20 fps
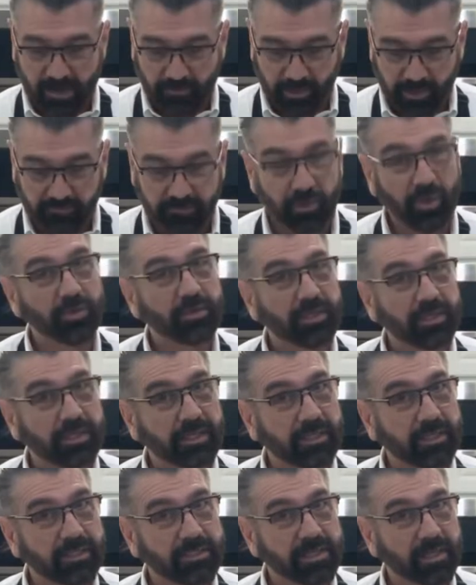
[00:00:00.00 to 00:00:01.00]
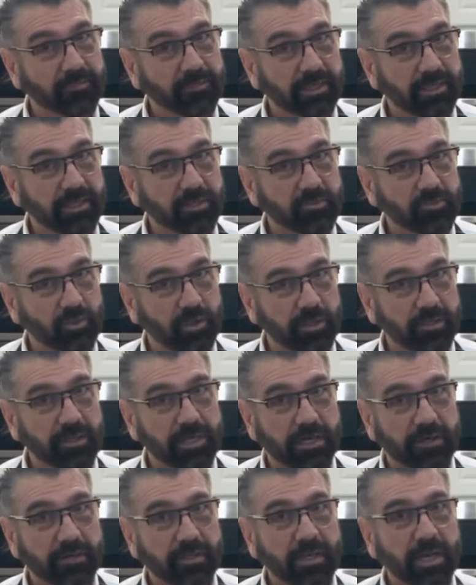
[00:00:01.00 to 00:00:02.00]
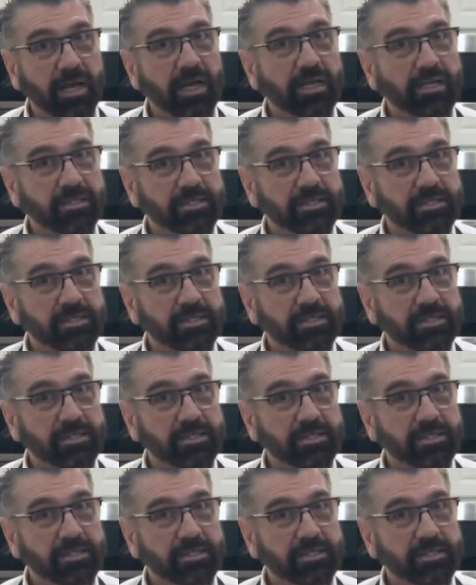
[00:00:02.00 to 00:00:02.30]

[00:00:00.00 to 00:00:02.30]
and we've turned it into something extraordinary.